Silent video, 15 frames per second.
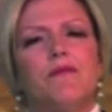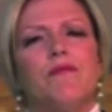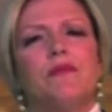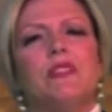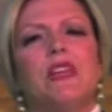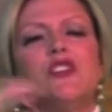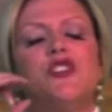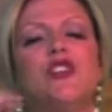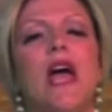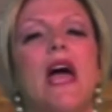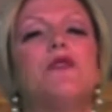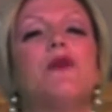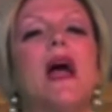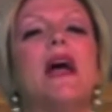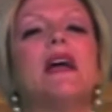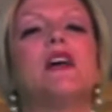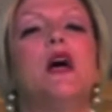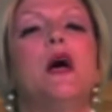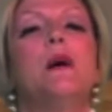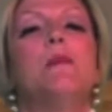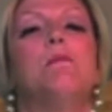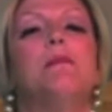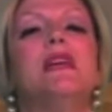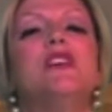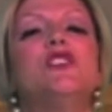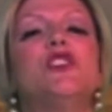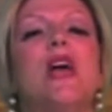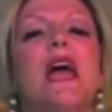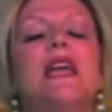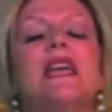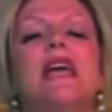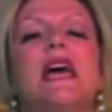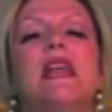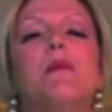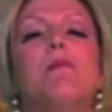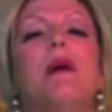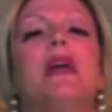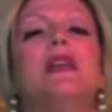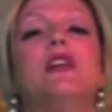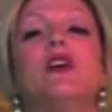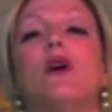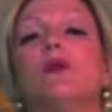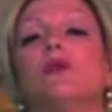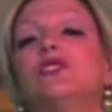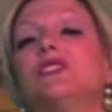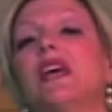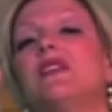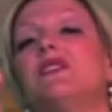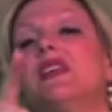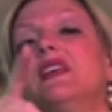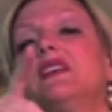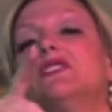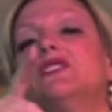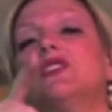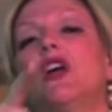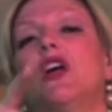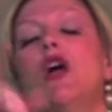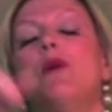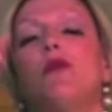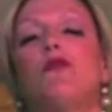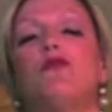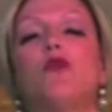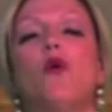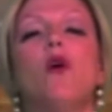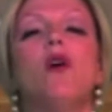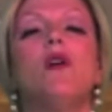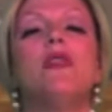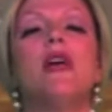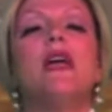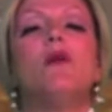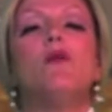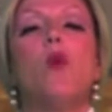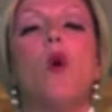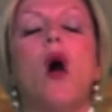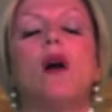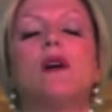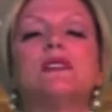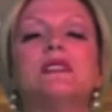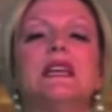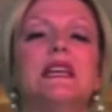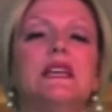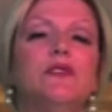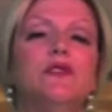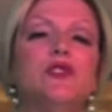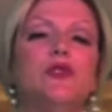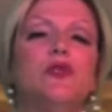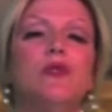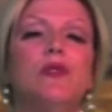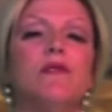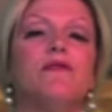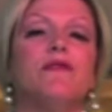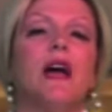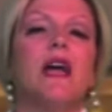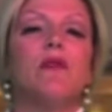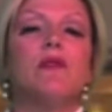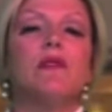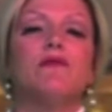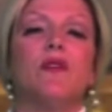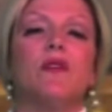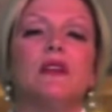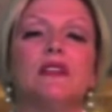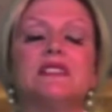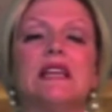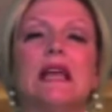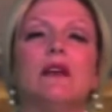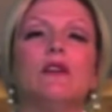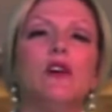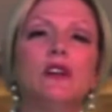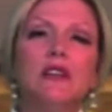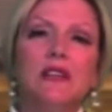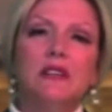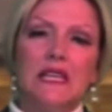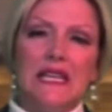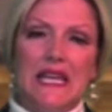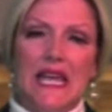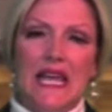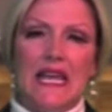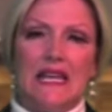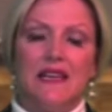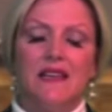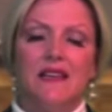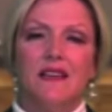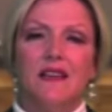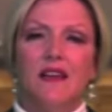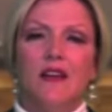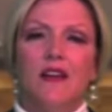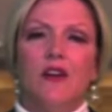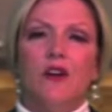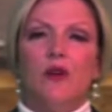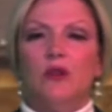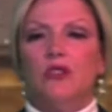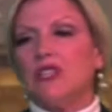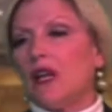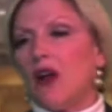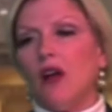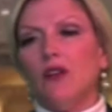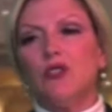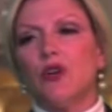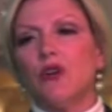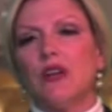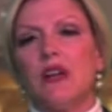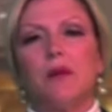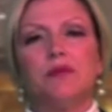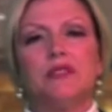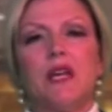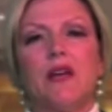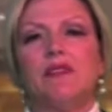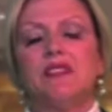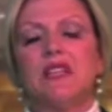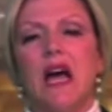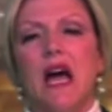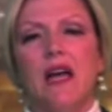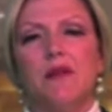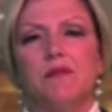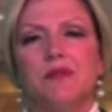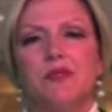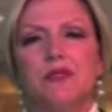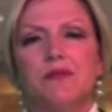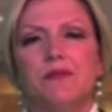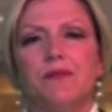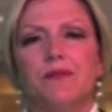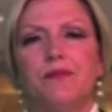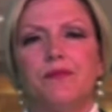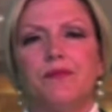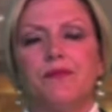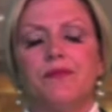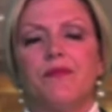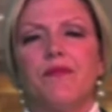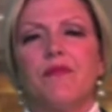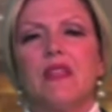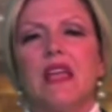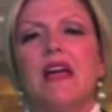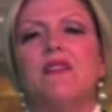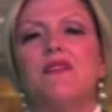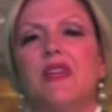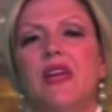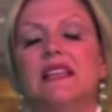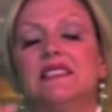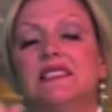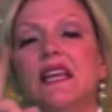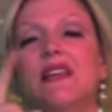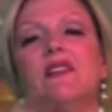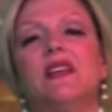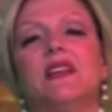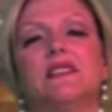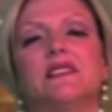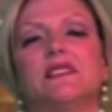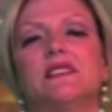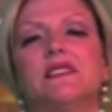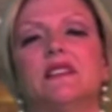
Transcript: that Shadrach, Meshach, and Abednego said this. Before they walked into the fiery furnace, they looked at the king, who said, I'll turn it up 7 times. And they said this.